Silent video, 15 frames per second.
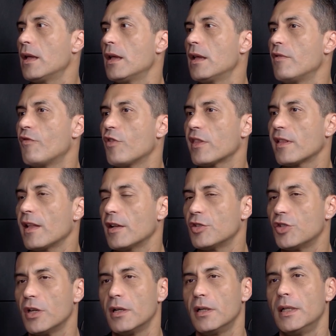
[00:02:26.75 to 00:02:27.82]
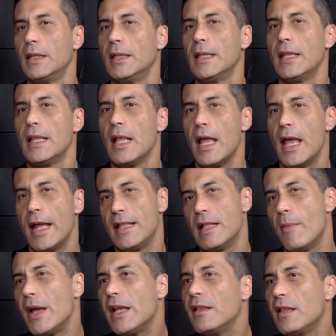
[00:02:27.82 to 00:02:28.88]
infrastructure. And
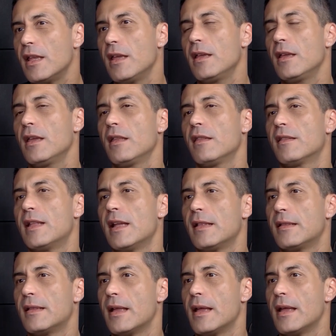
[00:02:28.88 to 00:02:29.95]
the main thing is that,